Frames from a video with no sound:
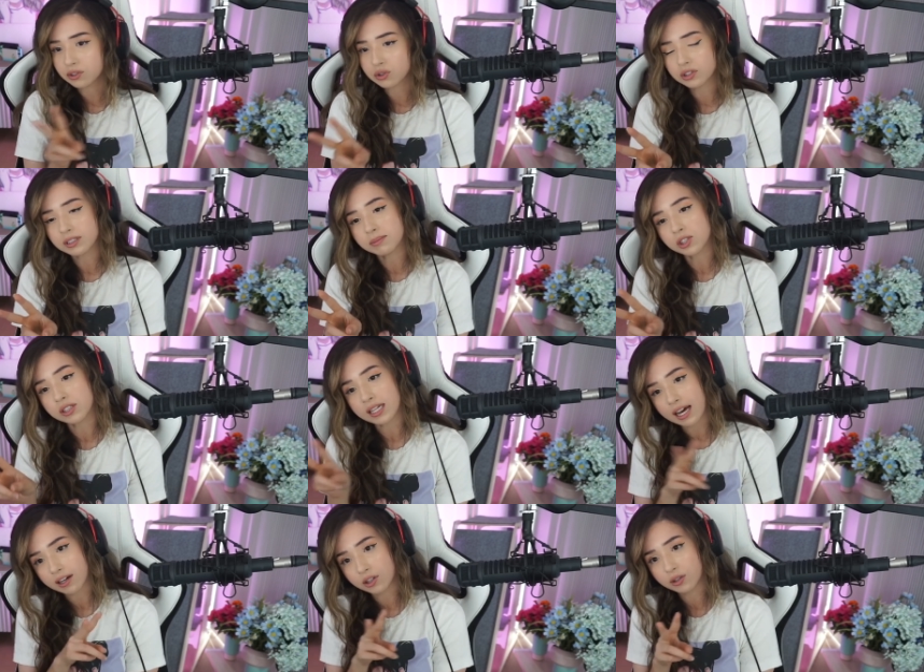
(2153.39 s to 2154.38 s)
of streams are
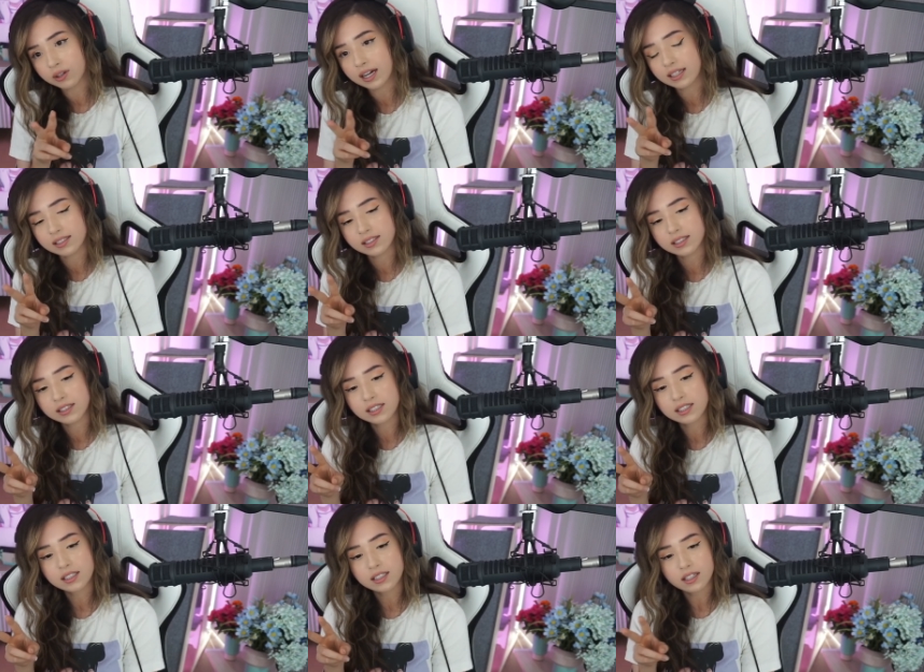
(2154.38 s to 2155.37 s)
categorized
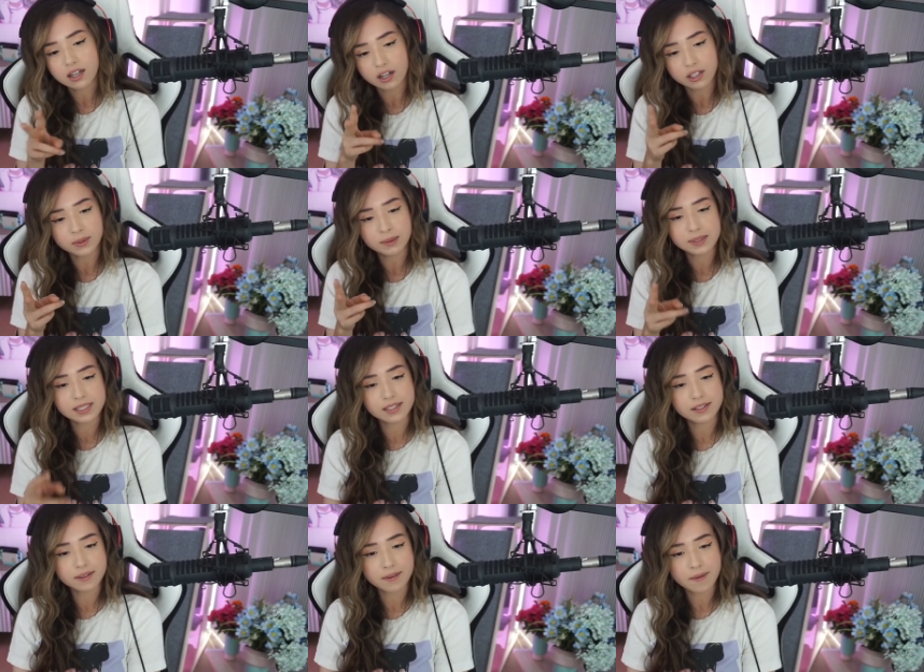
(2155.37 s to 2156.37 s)
on the
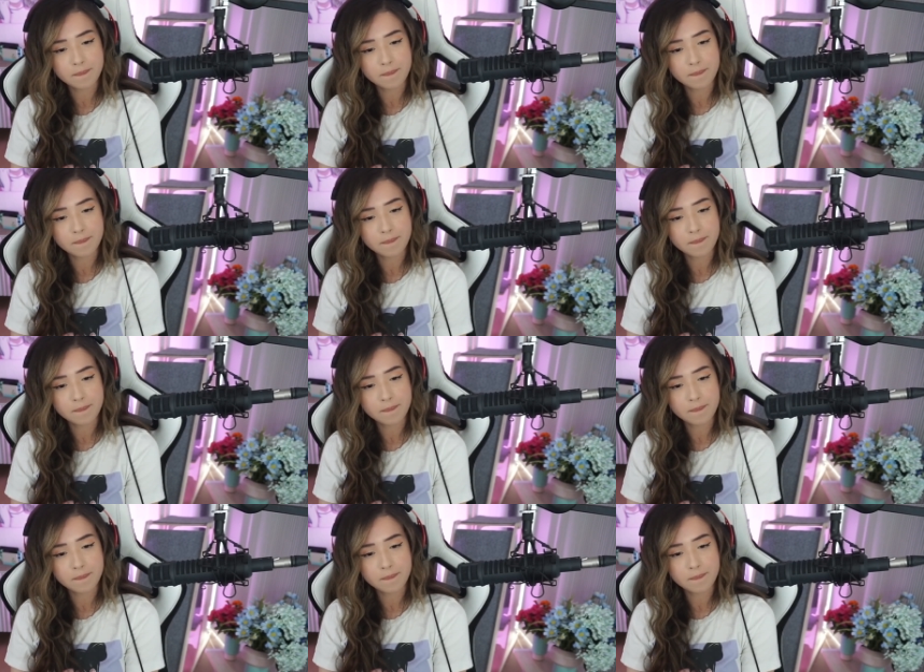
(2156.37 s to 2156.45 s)
website.